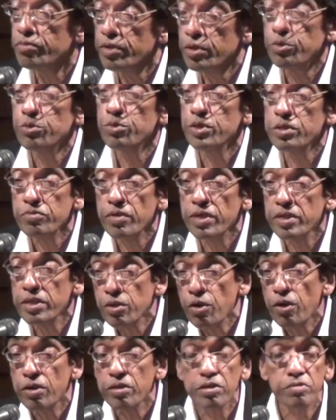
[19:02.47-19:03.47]
we do is very
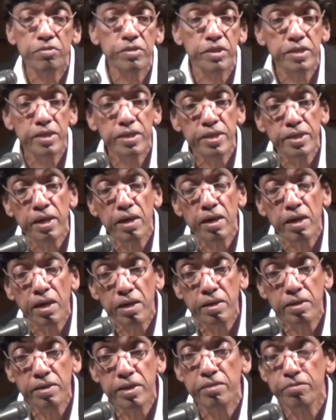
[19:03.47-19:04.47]
controversial in our
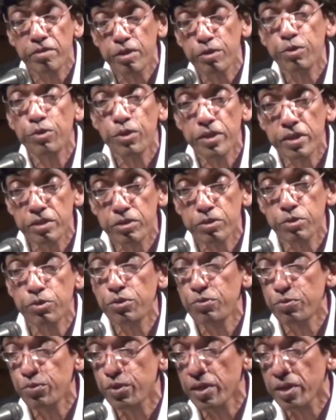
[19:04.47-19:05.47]
country, even though it is
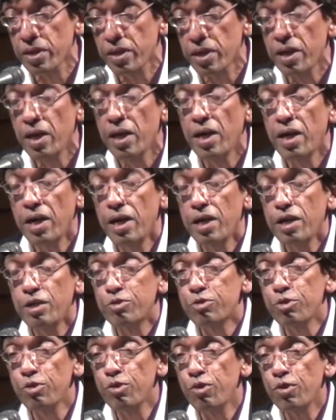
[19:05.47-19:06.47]
good work.
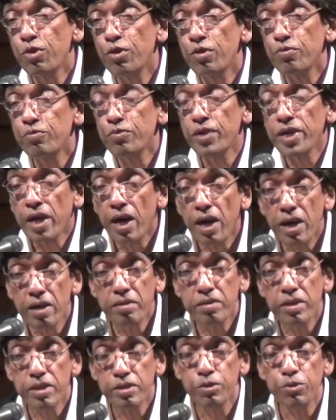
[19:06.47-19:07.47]
So we can't
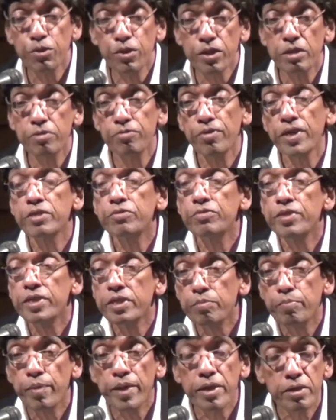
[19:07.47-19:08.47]
raise local funds,
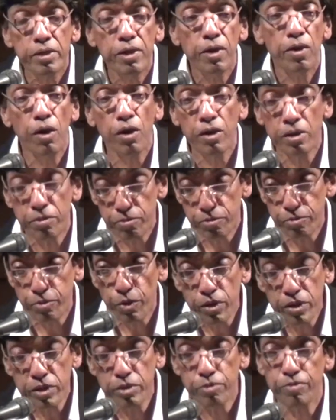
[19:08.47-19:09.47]
we depend on
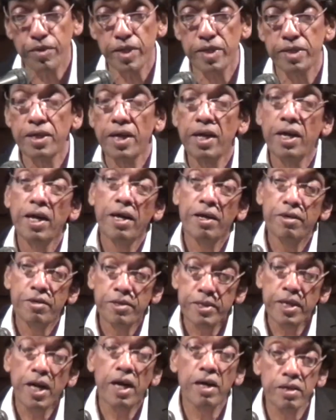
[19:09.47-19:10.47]
foreign funds.
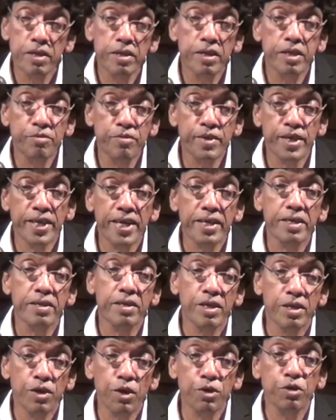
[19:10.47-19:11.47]
Currently we get
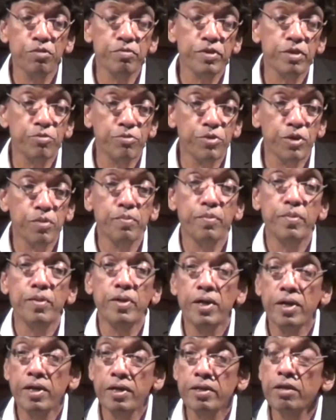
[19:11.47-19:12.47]
a lot of it from
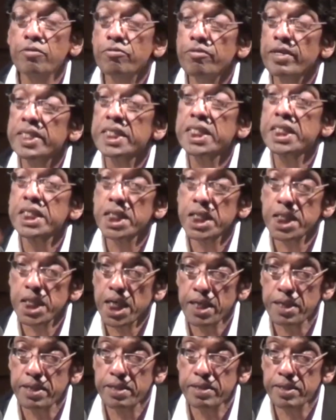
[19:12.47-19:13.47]
the Western
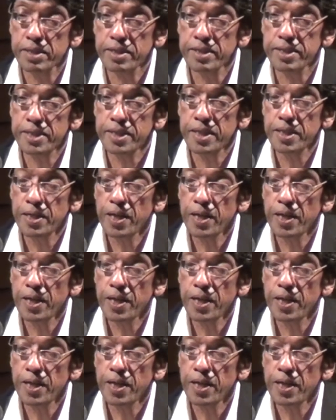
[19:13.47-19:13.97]
countries.